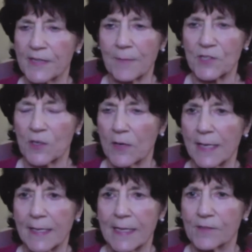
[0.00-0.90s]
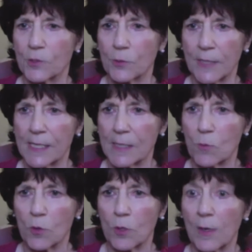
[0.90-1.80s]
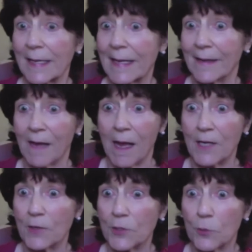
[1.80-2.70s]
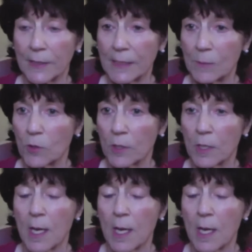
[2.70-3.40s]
I'm sorry, I can't do it anymore, or I can't hire you anymore.